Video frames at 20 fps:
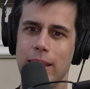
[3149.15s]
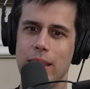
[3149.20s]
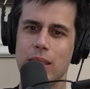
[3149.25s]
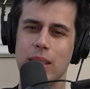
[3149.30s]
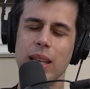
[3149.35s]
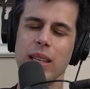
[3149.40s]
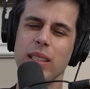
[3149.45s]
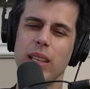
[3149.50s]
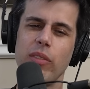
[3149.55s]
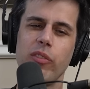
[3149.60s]

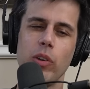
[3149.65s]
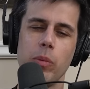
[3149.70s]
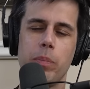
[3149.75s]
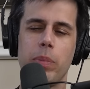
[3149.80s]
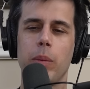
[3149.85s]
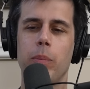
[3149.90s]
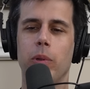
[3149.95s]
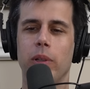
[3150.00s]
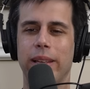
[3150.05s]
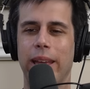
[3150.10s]
seeing different
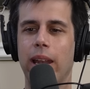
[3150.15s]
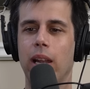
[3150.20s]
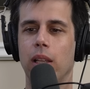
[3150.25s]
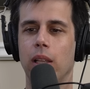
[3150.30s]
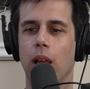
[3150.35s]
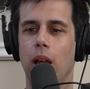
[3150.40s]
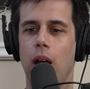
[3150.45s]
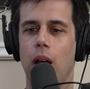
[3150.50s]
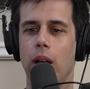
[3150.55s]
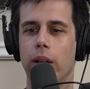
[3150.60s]
people get
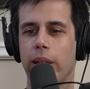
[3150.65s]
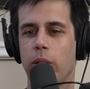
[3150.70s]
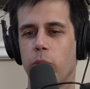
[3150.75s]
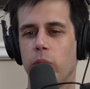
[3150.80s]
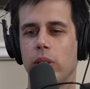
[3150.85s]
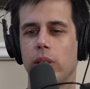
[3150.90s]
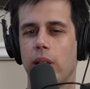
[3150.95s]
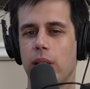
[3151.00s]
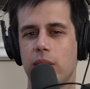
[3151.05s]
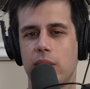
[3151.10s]
along and
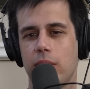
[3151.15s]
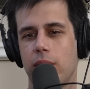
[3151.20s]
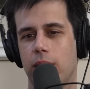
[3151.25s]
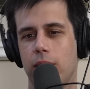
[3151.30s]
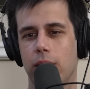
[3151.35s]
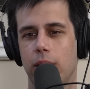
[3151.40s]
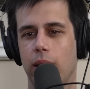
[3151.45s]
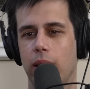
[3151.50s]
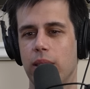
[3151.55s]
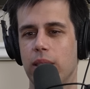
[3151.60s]
realize
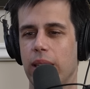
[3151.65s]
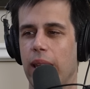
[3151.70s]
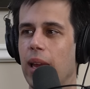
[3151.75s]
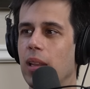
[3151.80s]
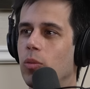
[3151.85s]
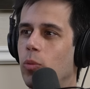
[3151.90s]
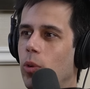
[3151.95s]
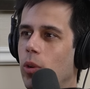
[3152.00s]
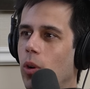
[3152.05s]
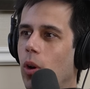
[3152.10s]
that in the
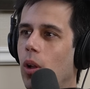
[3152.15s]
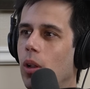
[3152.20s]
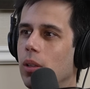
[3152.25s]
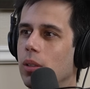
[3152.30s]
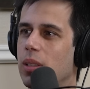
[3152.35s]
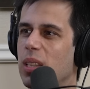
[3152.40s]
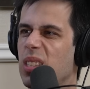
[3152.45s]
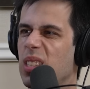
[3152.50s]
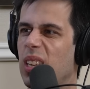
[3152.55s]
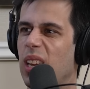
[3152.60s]
end we're
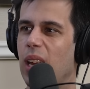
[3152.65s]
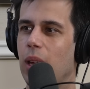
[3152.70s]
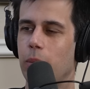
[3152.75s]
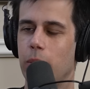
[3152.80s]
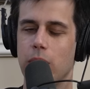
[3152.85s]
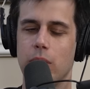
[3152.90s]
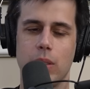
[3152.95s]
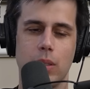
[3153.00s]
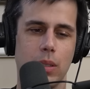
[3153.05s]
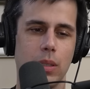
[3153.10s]
all the
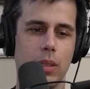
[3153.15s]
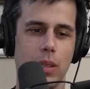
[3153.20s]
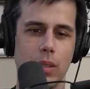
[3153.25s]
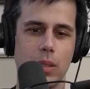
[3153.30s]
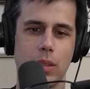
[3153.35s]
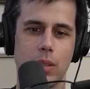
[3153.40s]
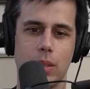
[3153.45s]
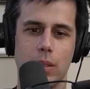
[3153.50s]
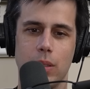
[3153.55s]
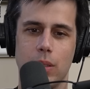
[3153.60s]
same is,
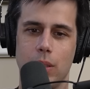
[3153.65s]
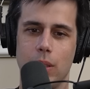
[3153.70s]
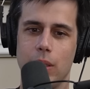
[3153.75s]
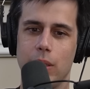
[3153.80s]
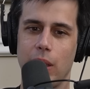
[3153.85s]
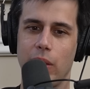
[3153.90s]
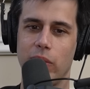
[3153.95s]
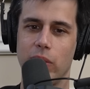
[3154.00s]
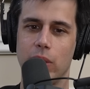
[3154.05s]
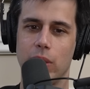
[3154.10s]
is
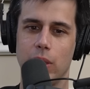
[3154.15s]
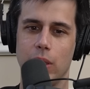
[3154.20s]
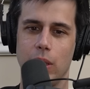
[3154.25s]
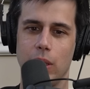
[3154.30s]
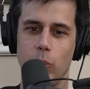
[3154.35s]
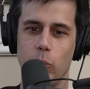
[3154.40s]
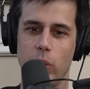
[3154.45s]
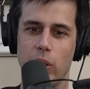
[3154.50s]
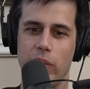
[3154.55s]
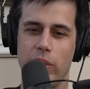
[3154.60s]

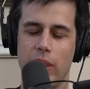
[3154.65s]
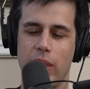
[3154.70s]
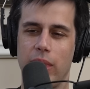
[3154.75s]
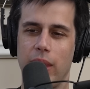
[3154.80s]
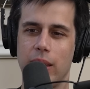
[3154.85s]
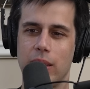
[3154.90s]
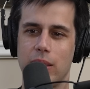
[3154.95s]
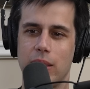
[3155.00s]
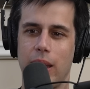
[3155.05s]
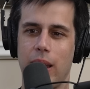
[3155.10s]
definitely one of the
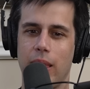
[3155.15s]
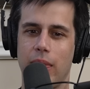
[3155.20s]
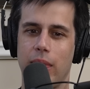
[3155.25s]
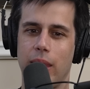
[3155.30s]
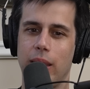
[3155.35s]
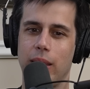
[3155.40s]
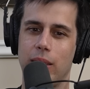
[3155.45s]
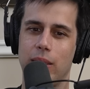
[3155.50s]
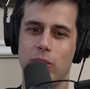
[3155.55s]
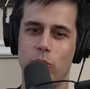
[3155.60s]
things that I
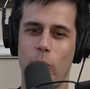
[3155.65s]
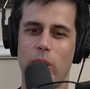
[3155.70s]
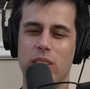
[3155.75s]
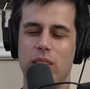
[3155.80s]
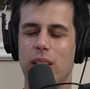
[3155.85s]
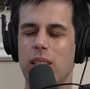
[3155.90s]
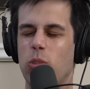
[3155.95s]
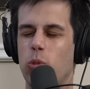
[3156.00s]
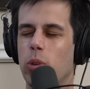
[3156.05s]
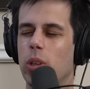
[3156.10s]
think
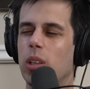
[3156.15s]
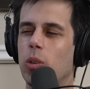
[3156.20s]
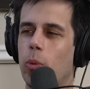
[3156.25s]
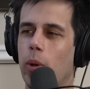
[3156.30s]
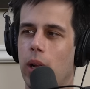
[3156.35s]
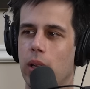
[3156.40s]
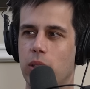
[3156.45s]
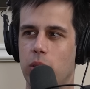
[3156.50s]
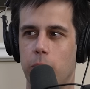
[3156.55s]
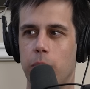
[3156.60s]
translates really
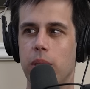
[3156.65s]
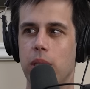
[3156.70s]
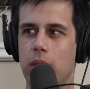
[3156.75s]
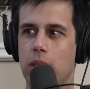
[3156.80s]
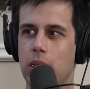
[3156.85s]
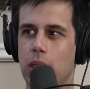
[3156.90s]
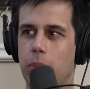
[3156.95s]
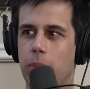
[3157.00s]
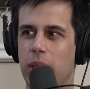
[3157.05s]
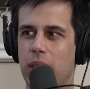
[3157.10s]
well to
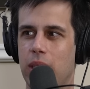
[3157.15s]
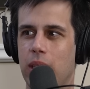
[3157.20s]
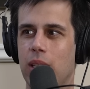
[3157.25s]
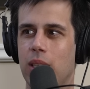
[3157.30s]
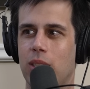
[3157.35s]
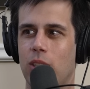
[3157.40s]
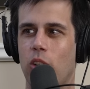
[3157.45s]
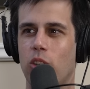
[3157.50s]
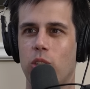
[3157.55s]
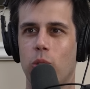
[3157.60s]
PC. PC
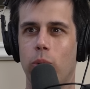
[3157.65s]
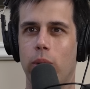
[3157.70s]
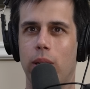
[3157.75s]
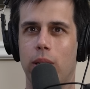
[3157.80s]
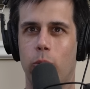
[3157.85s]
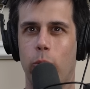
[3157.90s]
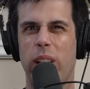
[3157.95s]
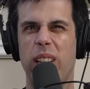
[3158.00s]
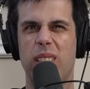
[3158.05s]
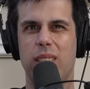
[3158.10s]
is also a
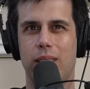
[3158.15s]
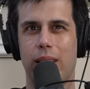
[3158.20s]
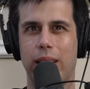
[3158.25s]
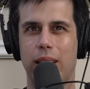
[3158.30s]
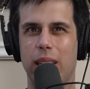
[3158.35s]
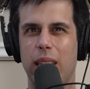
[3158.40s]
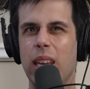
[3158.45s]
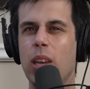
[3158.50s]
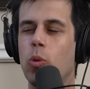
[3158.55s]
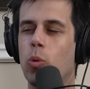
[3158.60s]
great
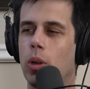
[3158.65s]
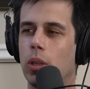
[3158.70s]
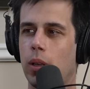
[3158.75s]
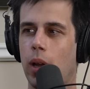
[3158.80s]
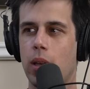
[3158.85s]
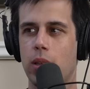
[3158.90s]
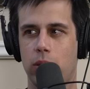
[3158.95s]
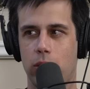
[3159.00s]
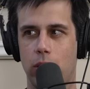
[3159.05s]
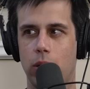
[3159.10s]
like
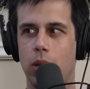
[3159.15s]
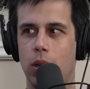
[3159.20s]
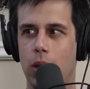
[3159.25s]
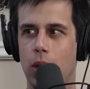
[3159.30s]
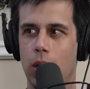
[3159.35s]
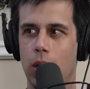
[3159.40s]
equalizer